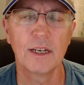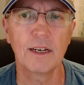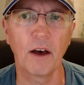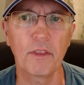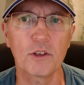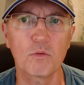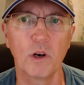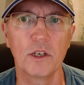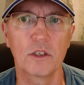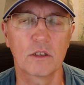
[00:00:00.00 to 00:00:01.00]
Now, this
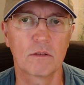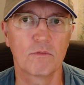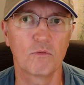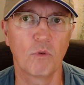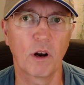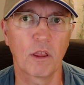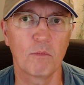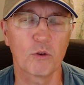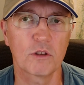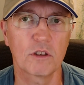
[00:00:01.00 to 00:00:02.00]
was one of the
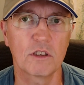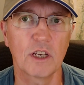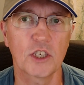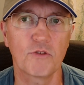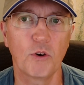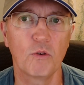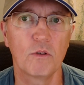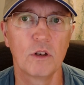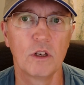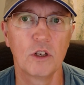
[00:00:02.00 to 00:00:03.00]
most successful
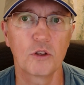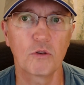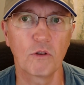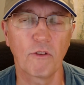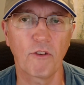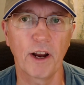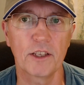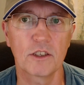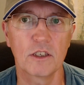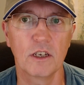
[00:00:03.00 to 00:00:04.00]
Tour de
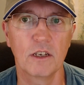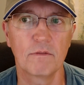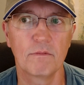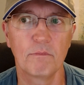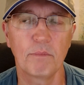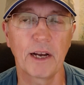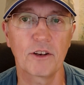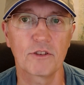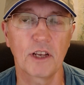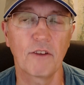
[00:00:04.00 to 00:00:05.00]
France
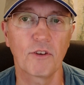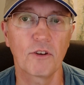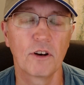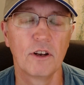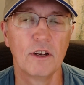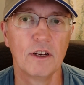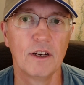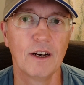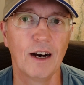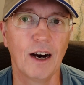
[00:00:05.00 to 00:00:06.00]
bikers ever.
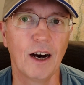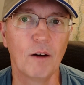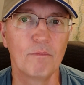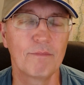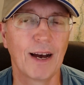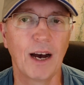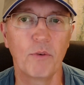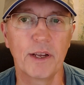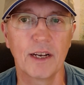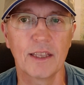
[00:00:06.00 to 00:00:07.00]
How
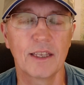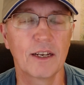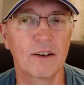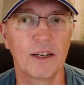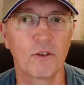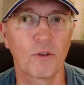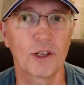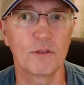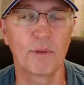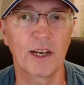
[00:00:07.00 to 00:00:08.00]
he got there, I know
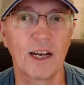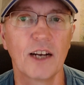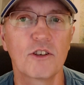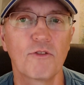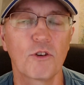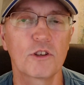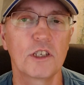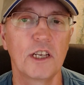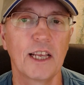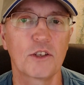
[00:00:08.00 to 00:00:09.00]
that's a bit of
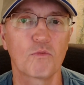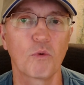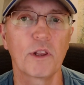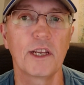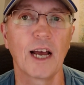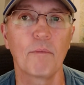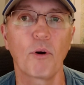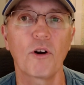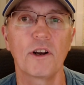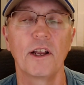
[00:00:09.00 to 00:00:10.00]
controversy. That's really not
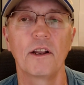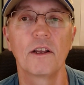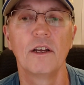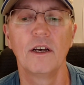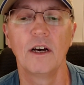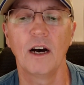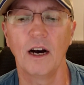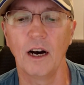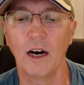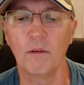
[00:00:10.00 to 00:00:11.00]
pertinent
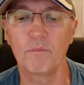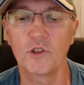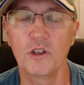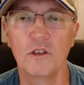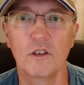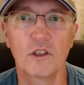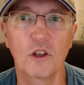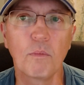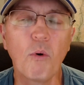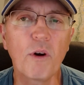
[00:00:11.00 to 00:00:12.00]
to
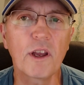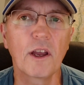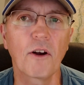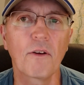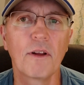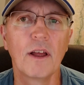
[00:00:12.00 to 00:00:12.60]
the point here.